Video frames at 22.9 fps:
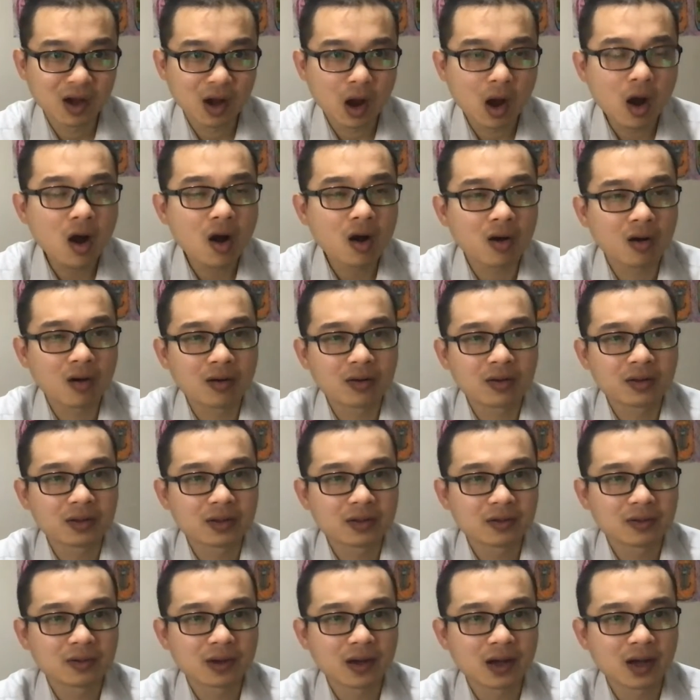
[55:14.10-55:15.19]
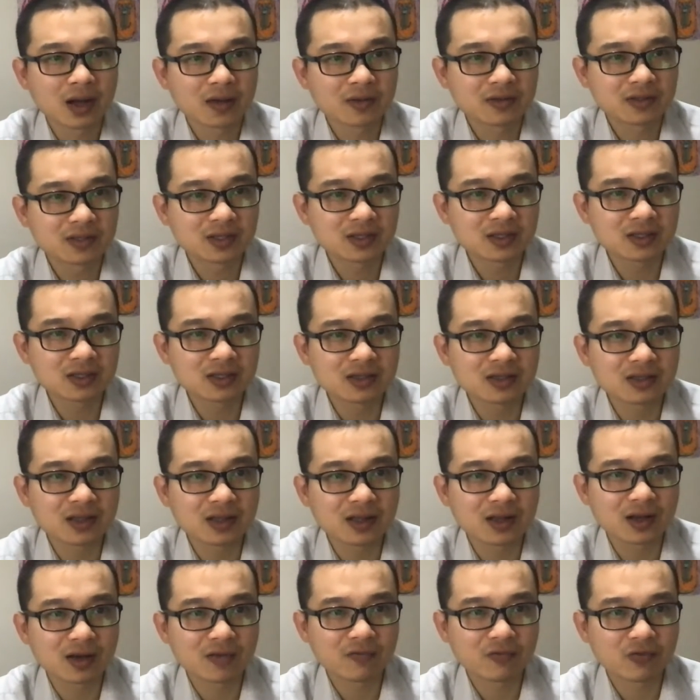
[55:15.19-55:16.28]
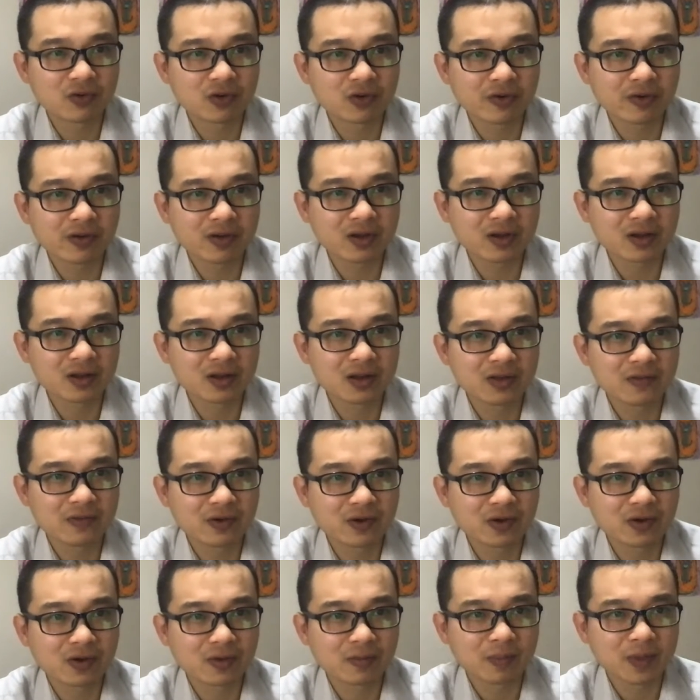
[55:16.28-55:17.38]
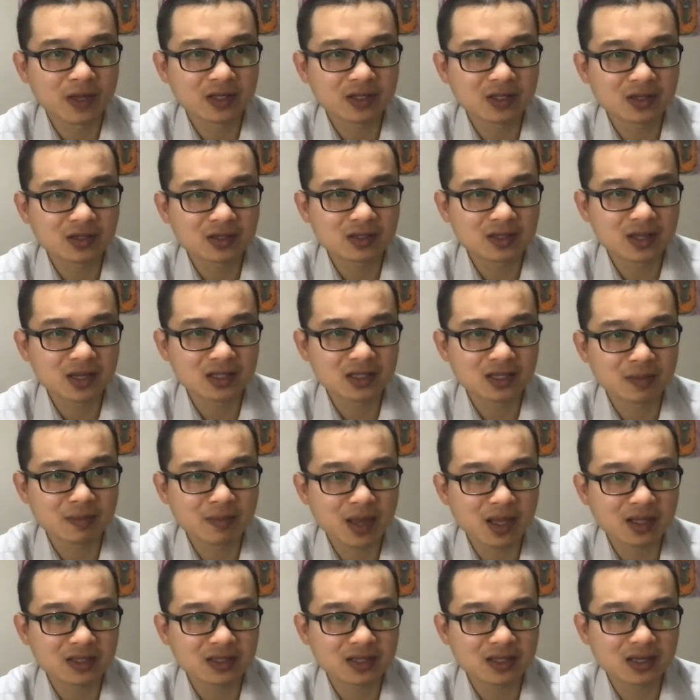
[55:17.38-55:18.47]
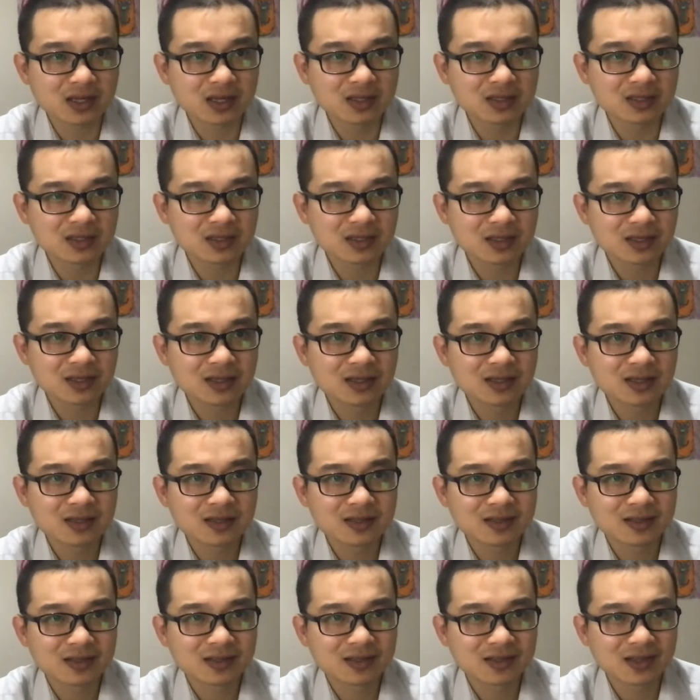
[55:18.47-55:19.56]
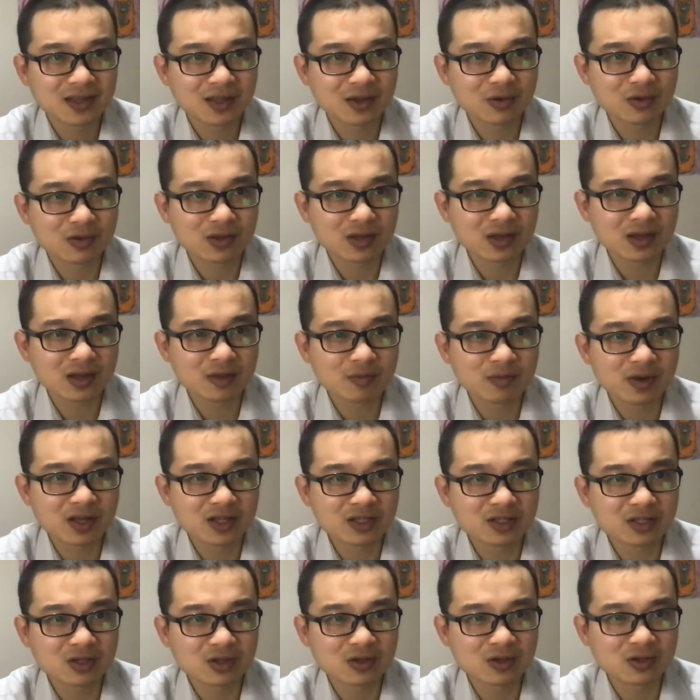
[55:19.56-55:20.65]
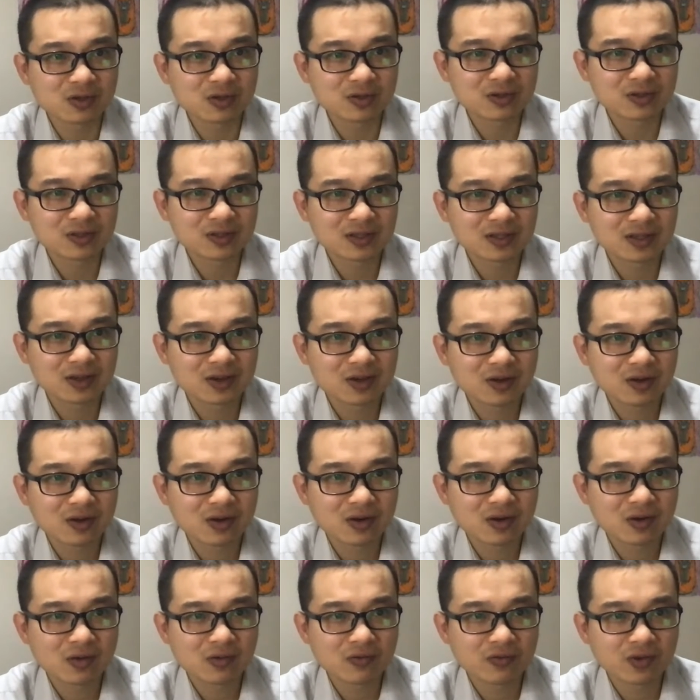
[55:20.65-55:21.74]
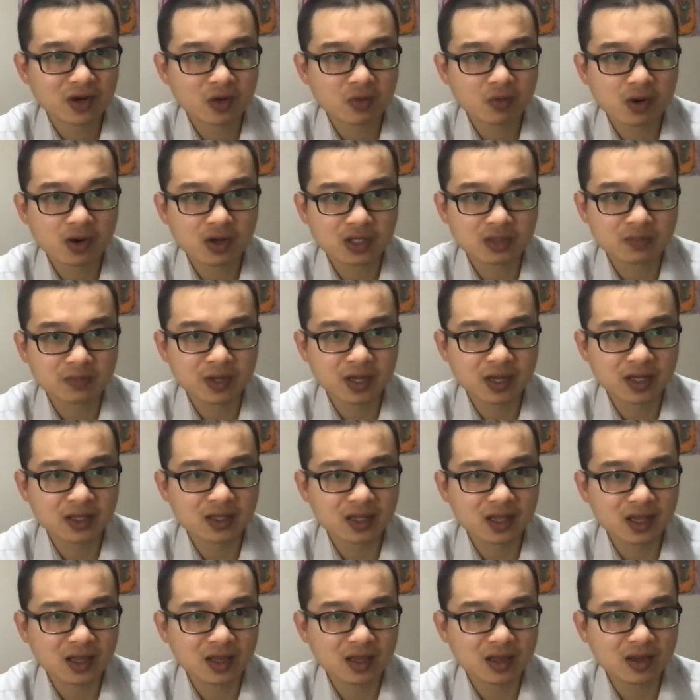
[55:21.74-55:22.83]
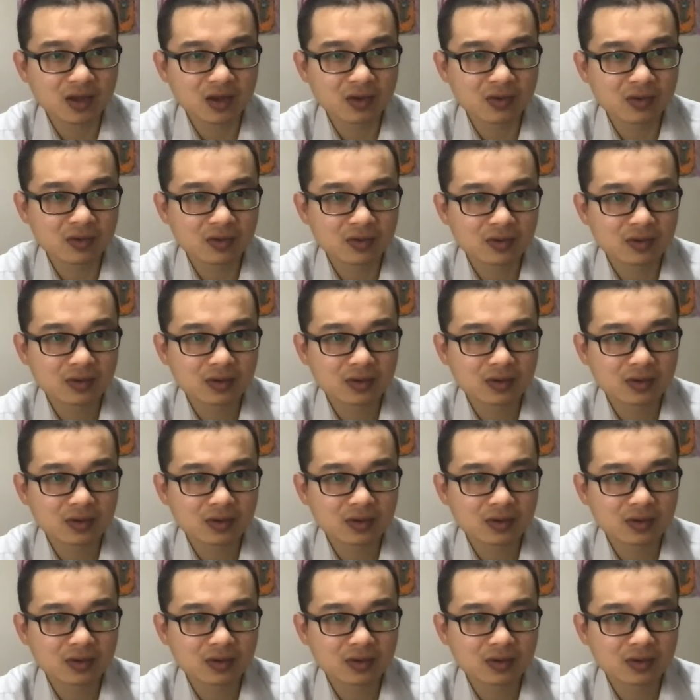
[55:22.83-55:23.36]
Oh, I've just seen that Veronica leave a lot of messages. Yes, it makes sense. Take good care. Bless you. Very well explained. Thank you.